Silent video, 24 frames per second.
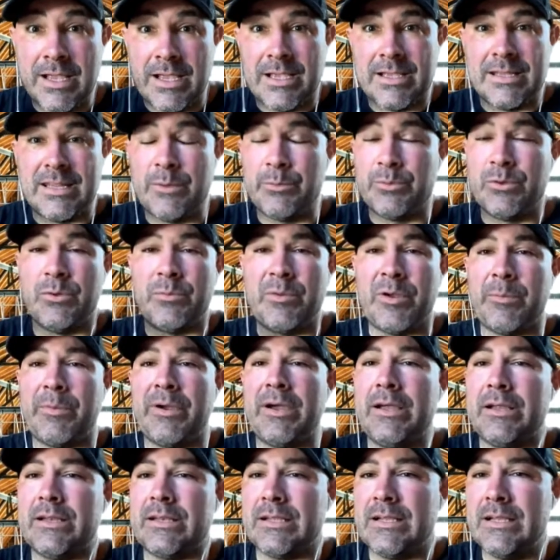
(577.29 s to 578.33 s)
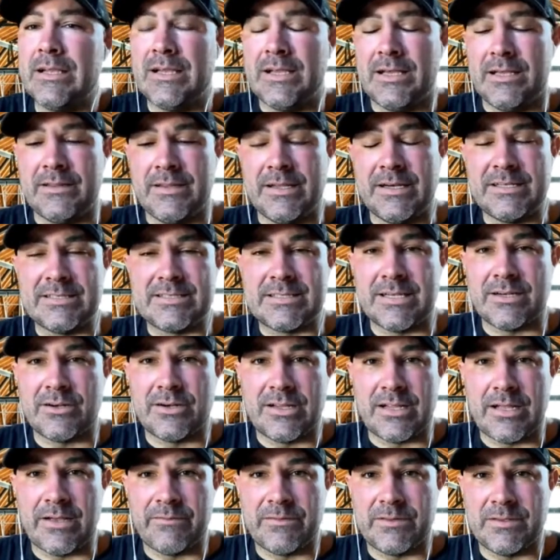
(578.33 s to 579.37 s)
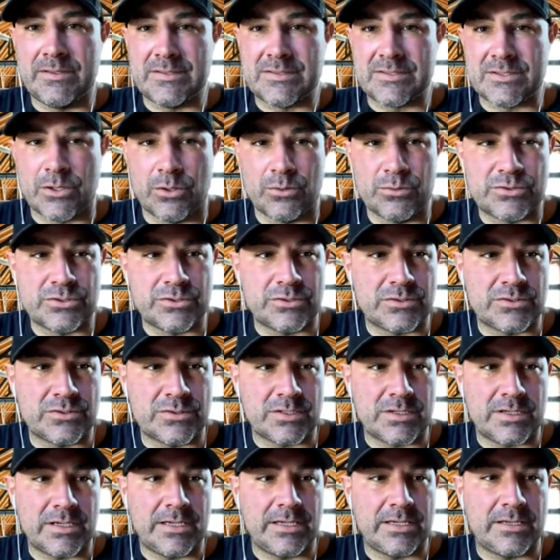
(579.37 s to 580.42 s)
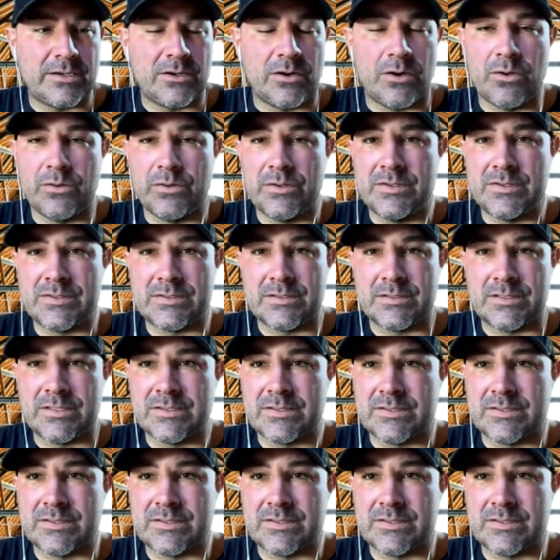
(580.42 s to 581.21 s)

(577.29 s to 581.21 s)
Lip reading: And that blew my mind. And then I started having these coaches and all this